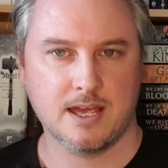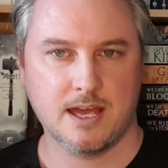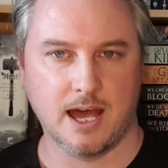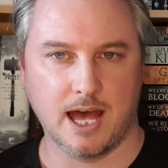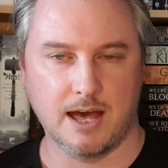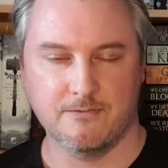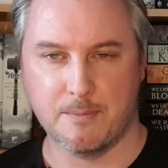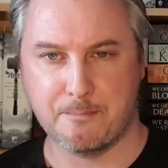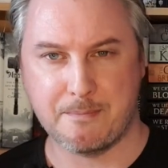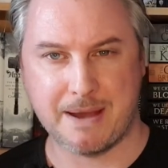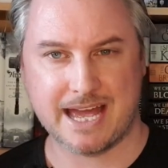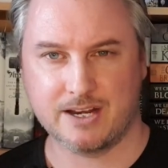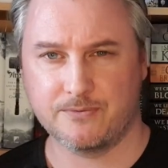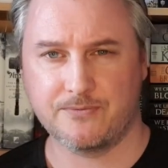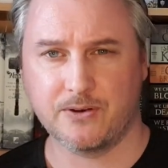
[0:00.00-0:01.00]
Uh, the
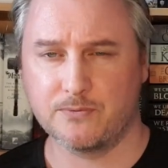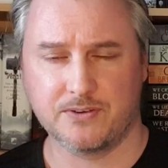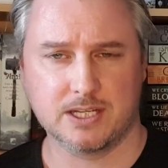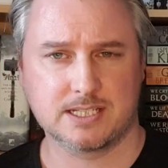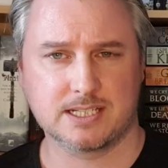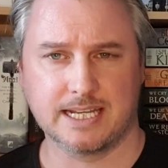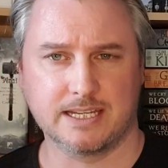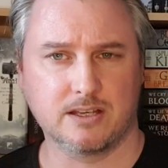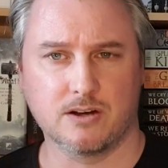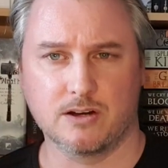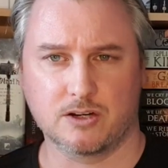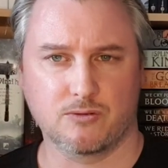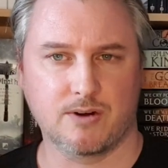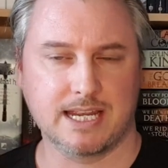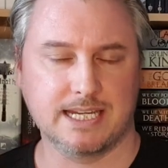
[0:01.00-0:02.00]
men have obviously got
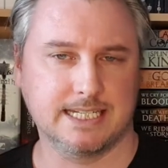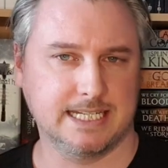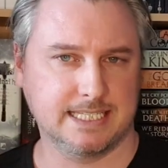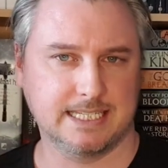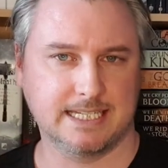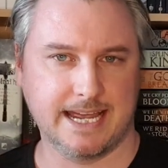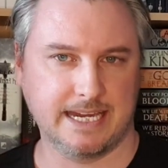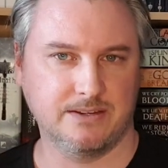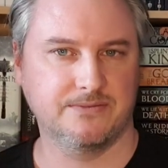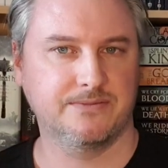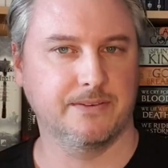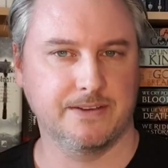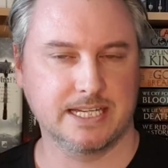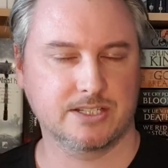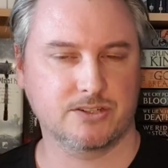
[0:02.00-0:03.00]
great disdain for
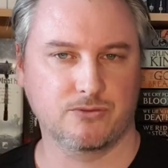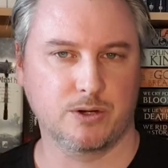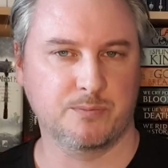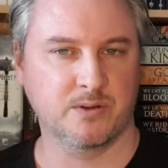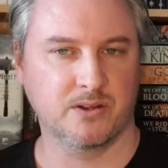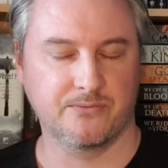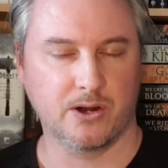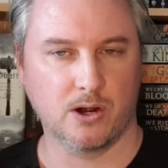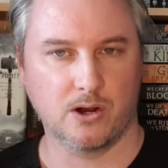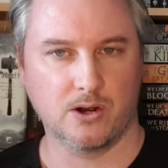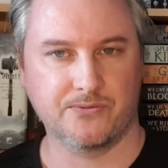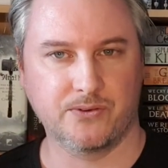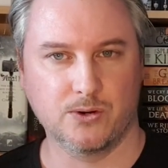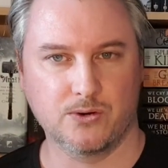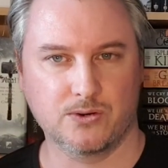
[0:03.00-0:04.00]
this group of
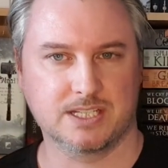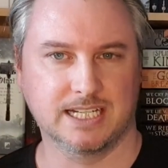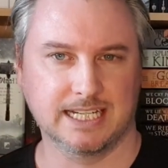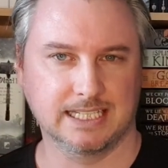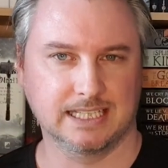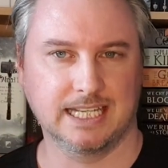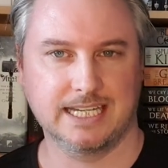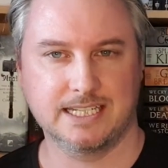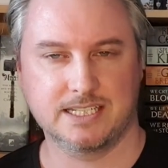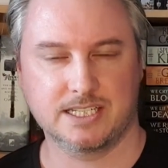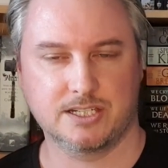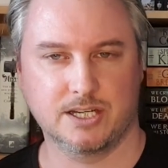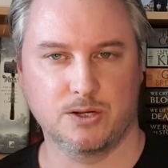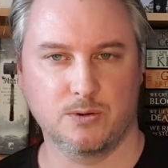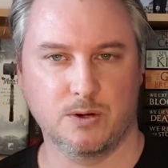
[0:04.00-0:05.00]
half orcs, and it leads
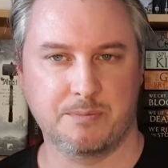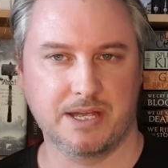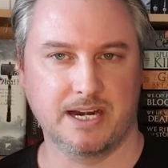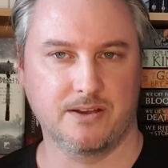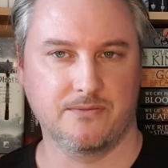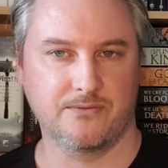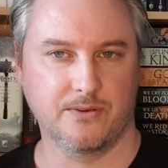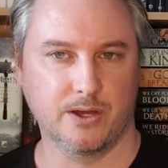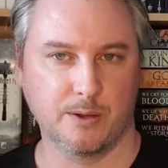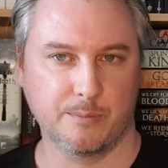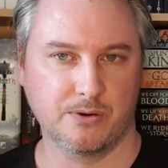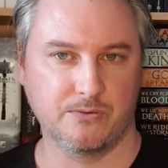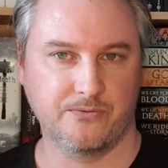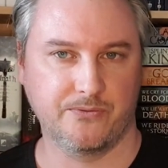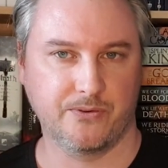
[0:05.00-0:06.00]
to a bit of
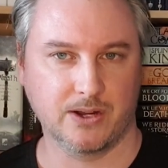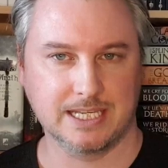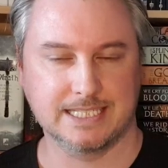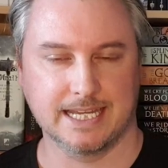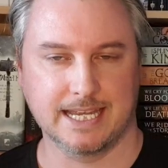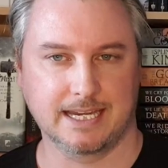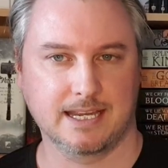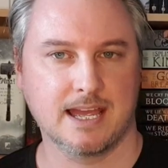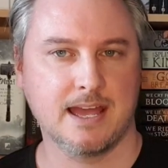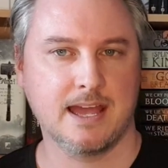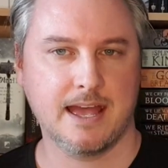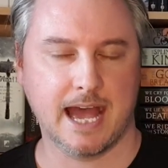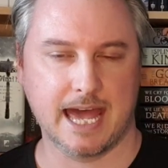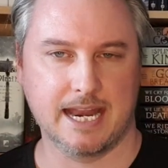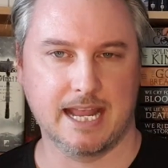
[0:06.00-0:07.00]
verbal fighting
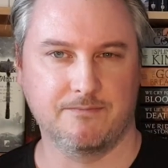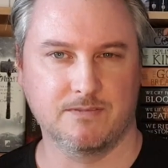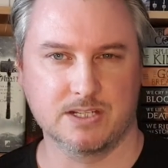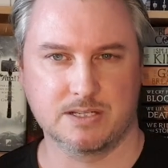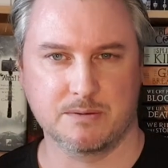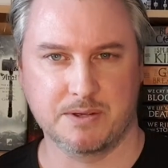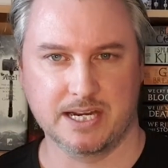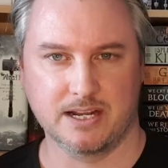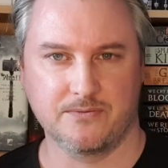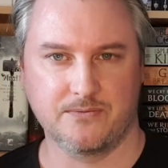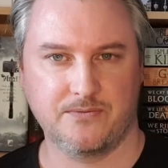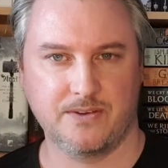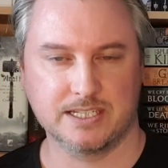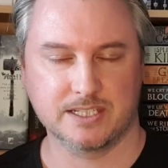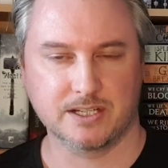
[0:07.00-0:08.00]
and then there's a bit of
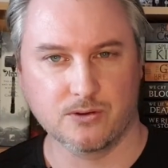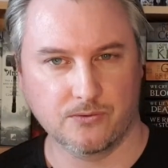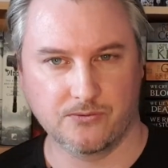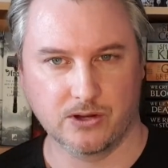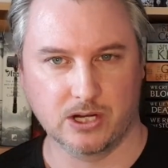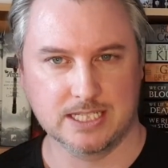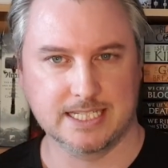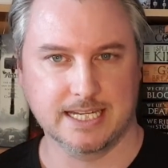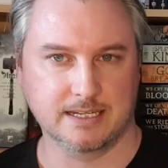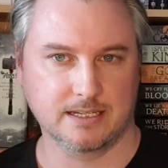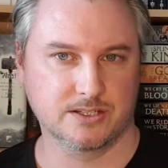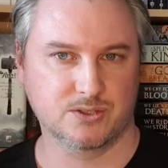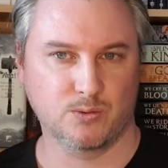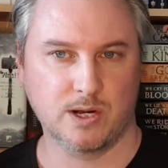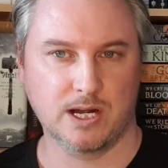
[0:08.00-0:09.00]
physical fighting
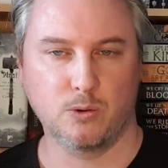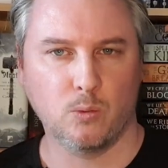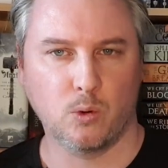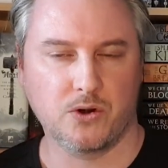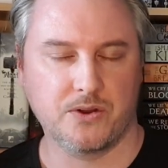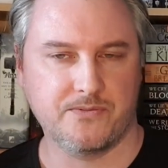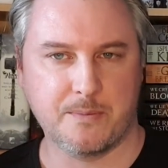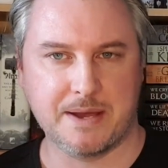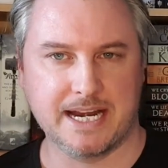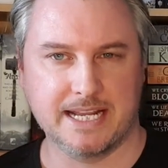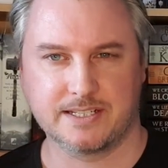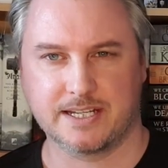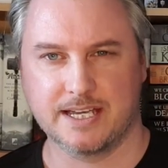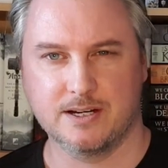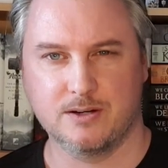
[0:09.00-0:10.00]
as well. One of the men
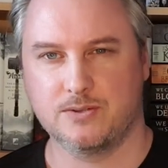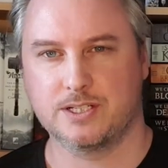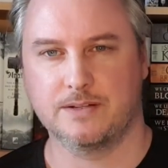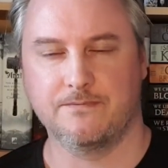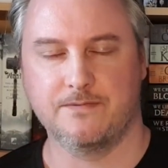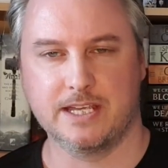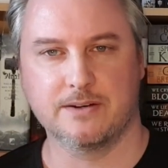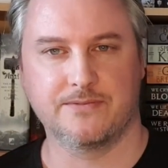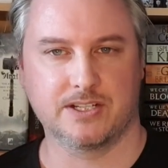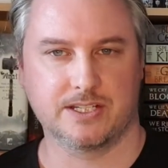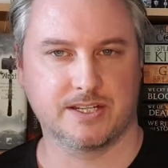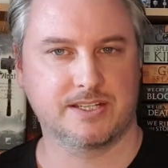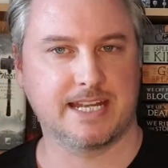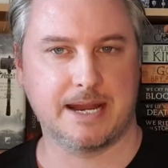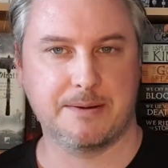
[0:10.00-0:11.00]
is killed, and the others
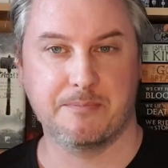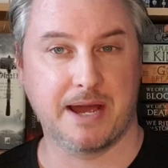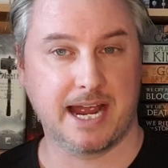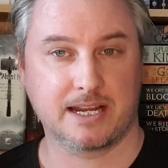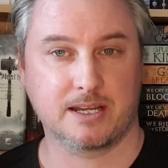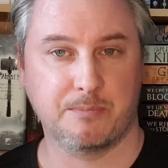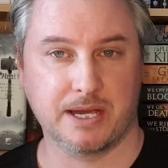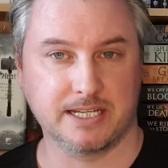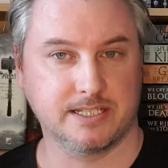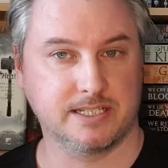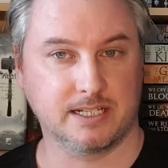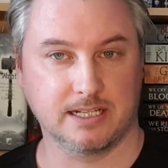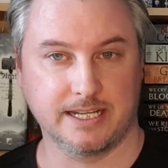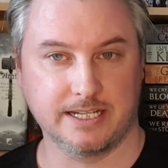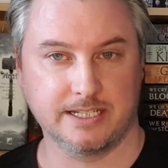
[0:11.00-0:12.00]
are sent back
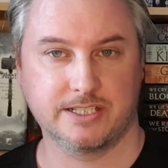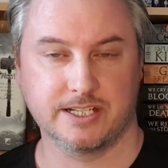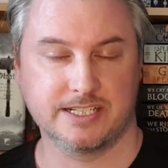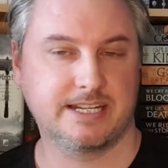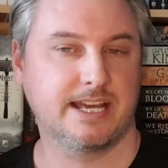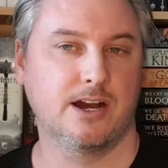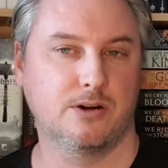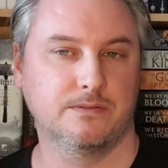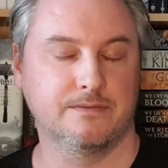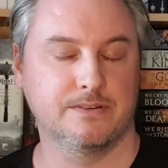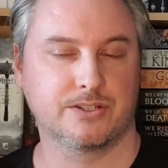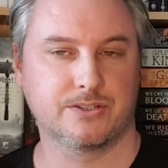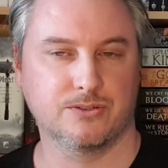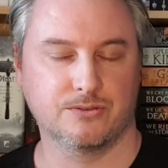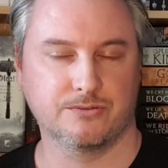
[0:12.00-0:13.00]
basically to tell the
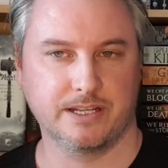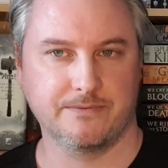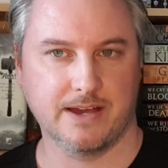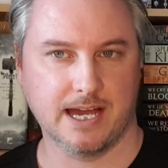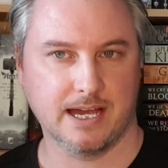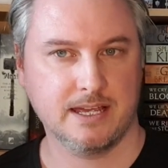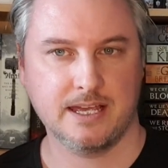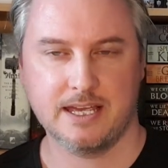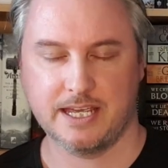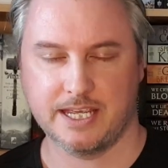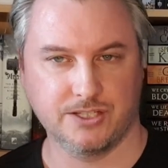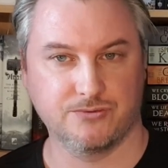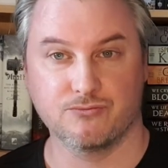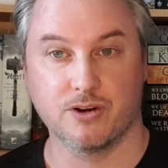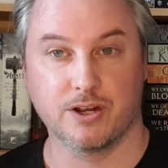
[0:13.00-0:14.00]
story that
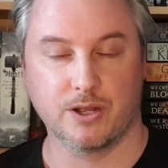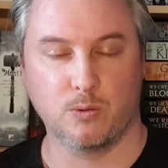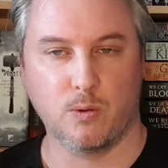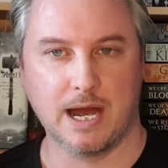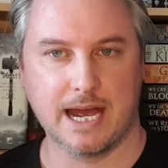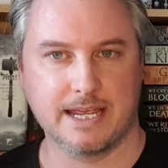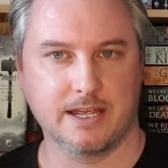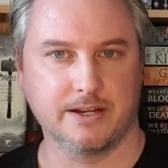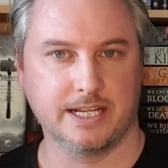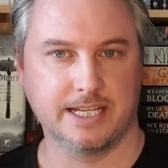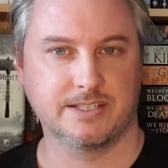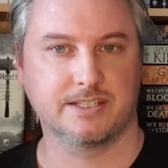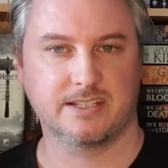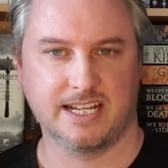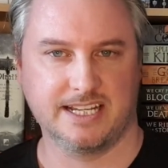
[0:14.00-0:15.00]
he's run away and
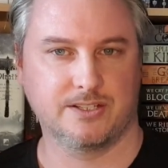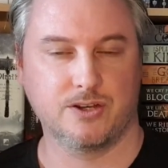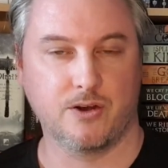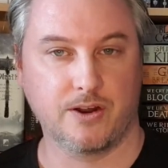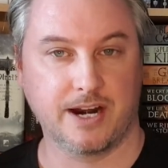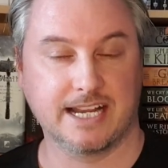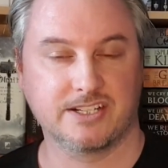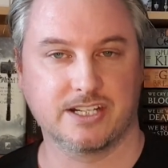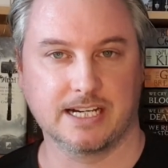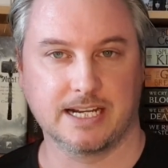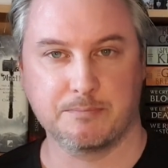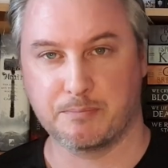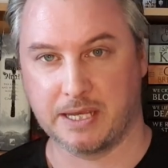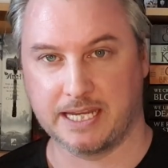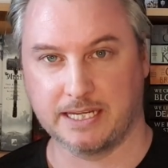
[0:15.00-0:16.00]
he's, he's not actually
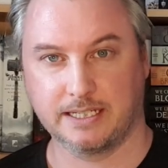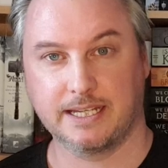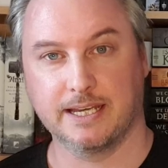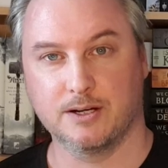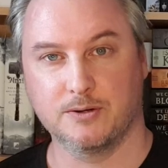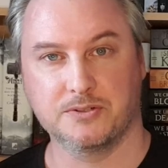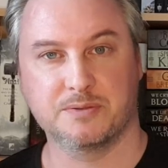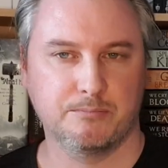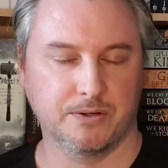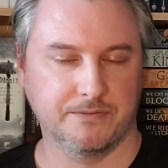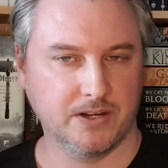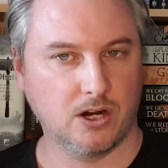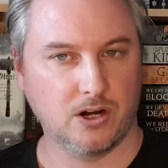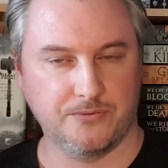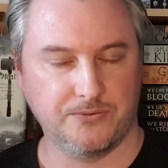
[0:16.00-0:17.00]
been killed, but
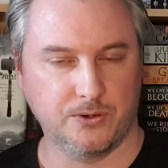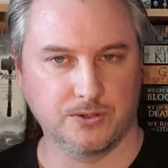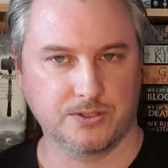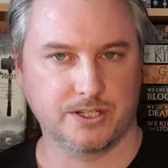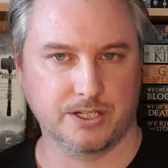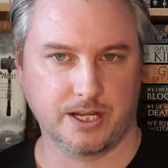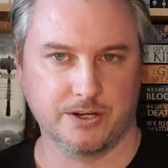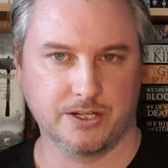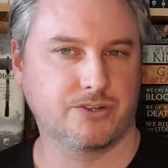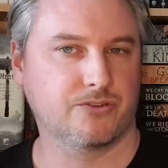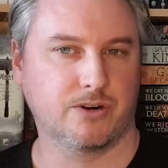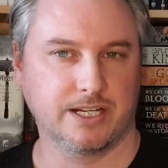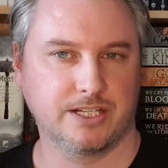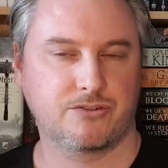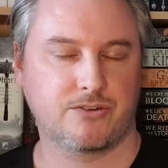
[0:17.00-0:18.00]
the half orcs are going to
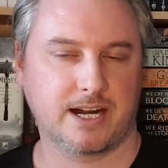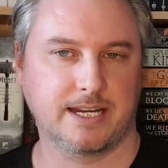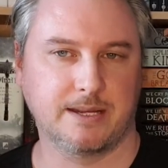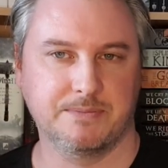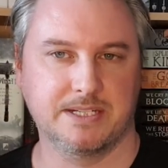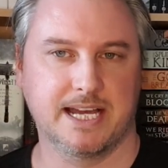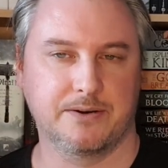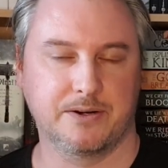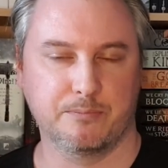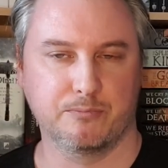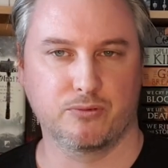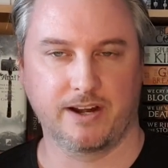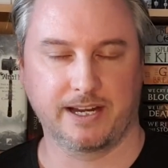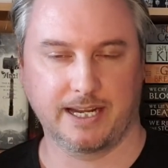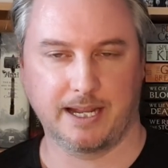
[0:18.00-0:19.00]
try and track him down and
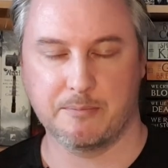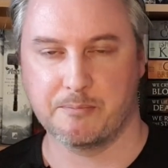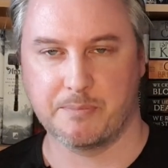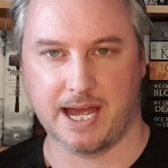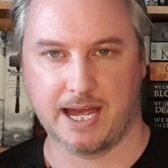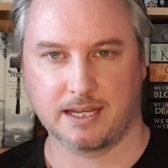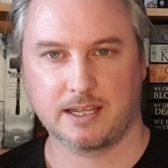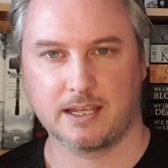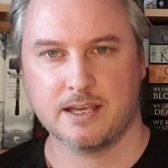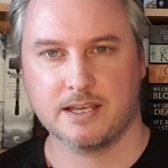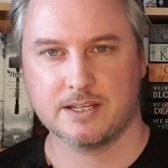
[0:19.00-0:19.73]
bring him back.